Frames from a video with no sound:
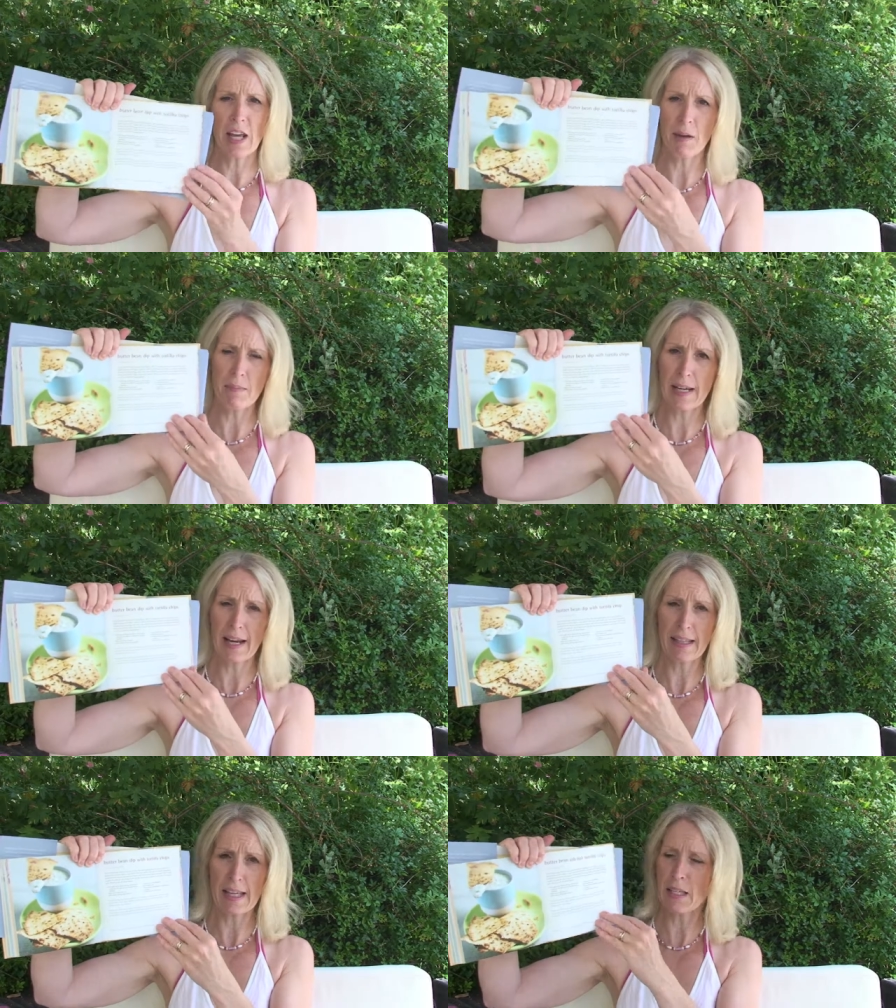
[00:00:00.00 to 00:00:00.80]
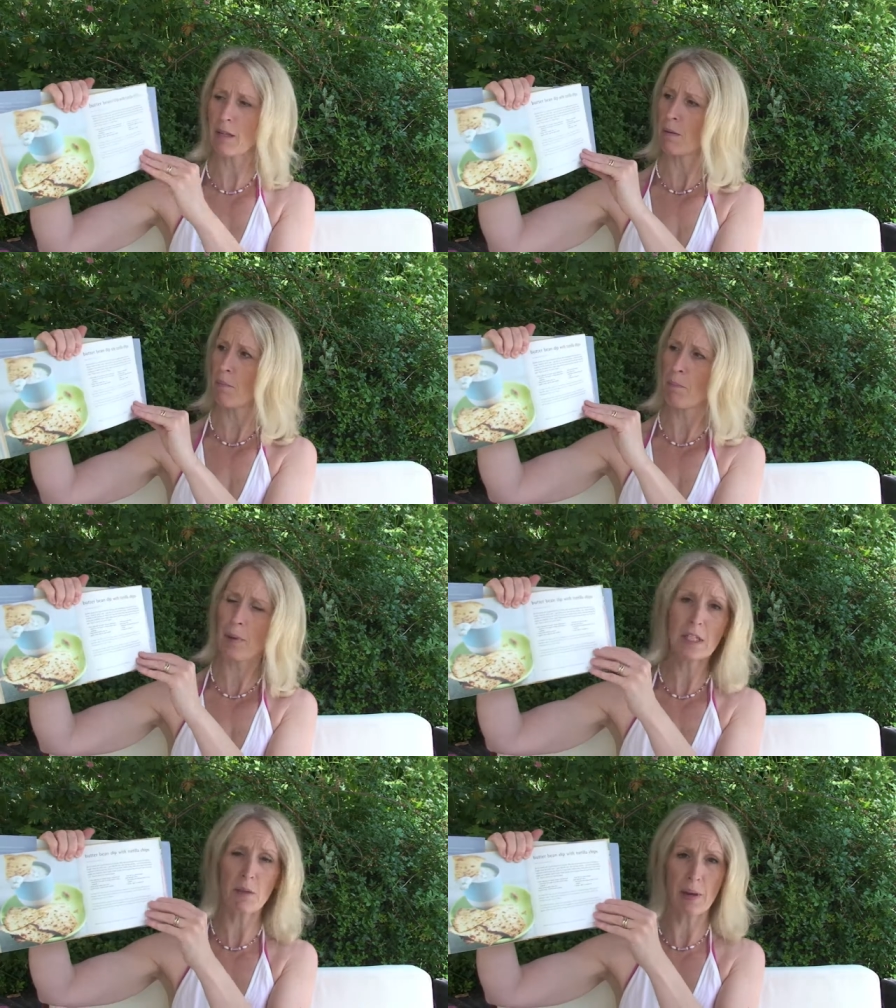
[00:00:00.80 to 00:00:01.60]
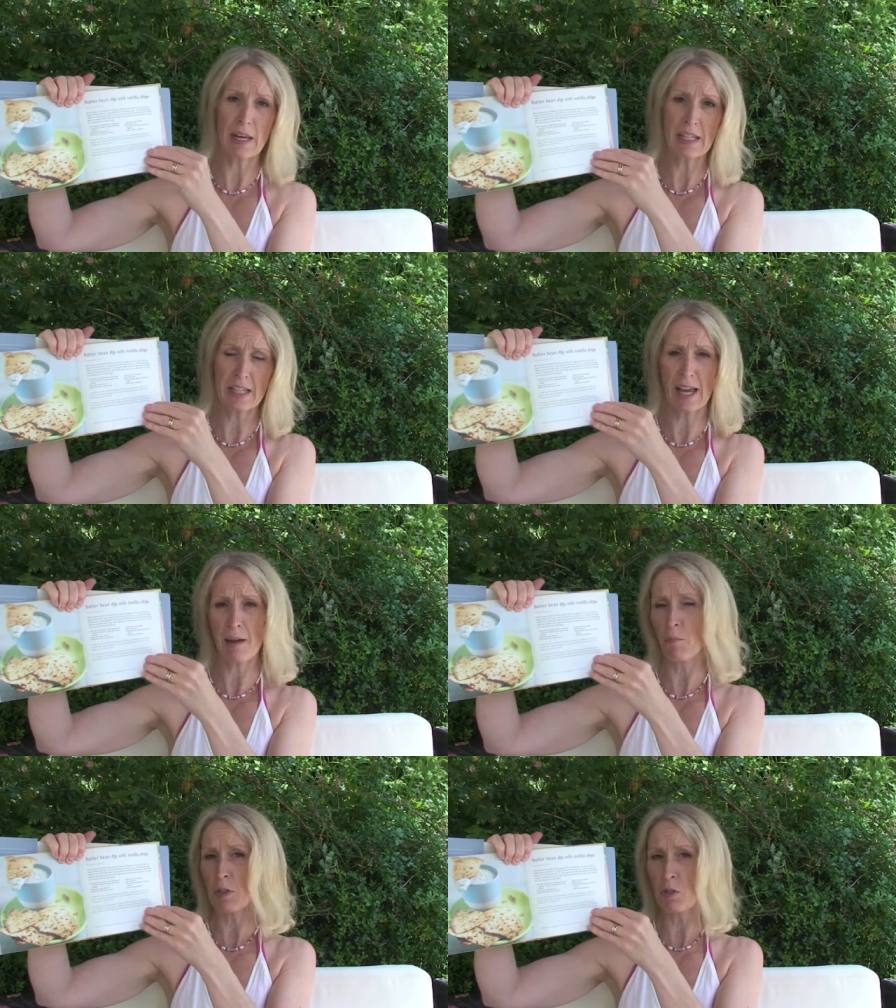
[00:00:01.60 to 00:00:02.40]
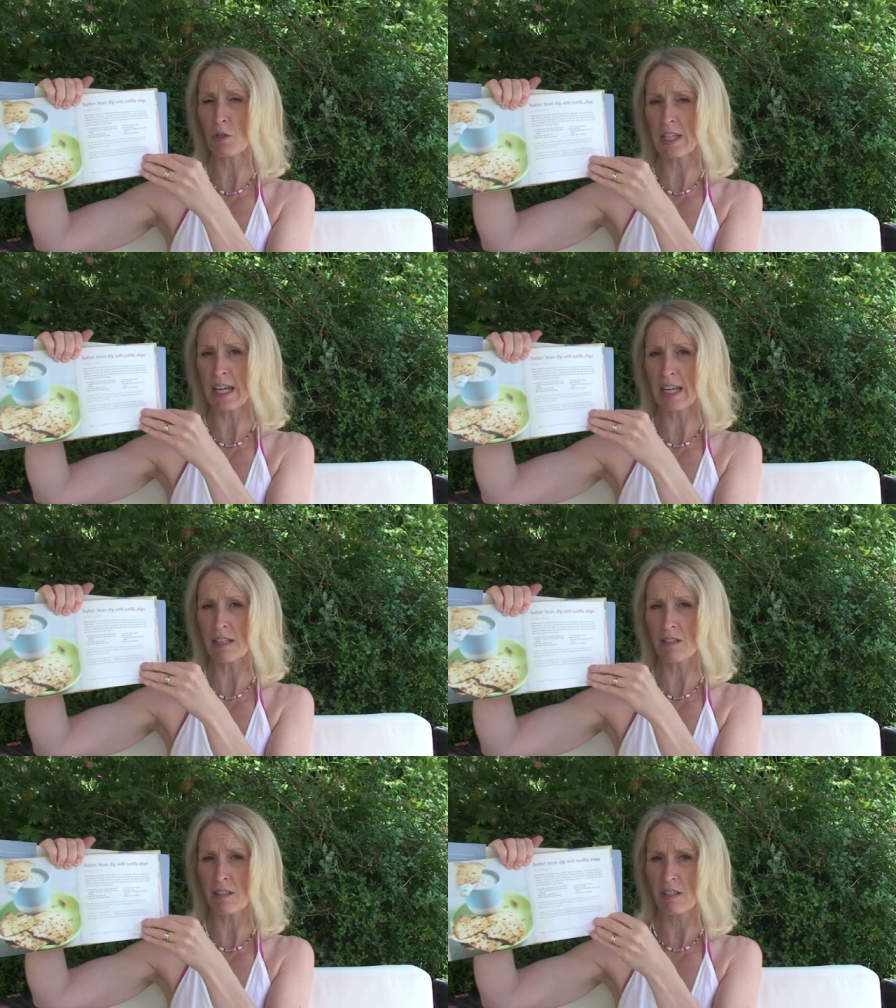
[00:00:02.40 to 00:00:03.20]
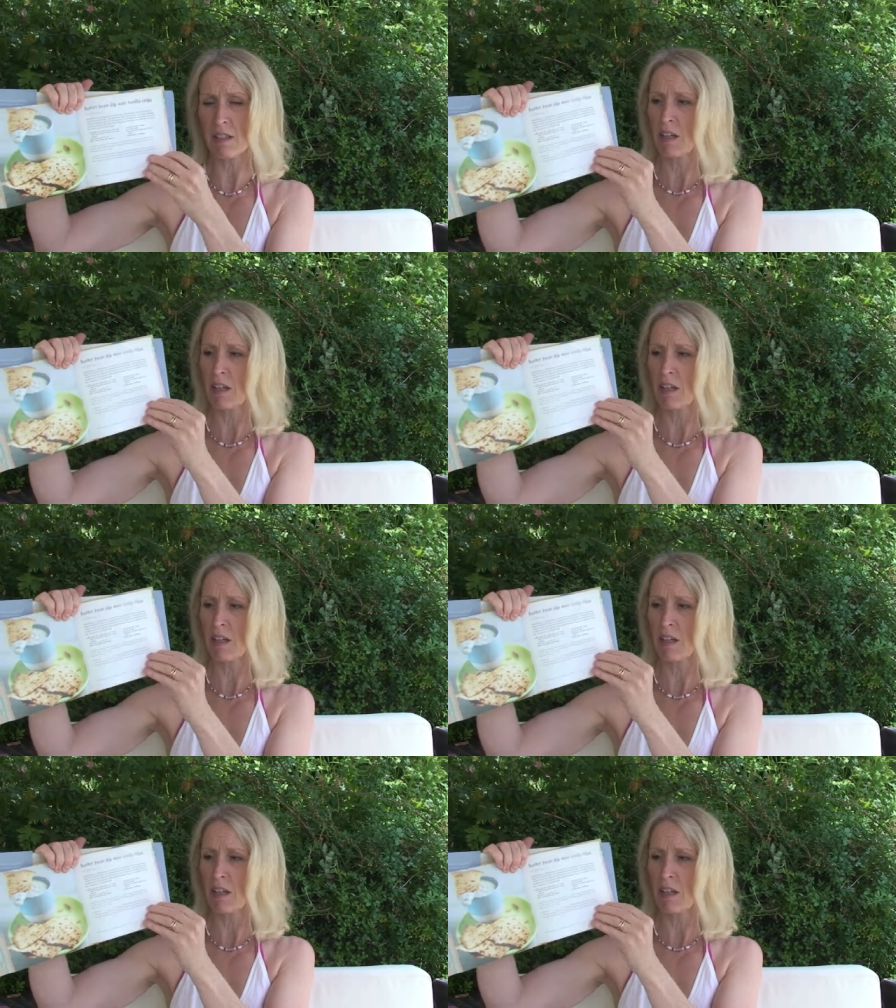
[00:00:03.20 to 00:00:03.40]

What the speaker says: dips, like this butterbean dip with tortillas,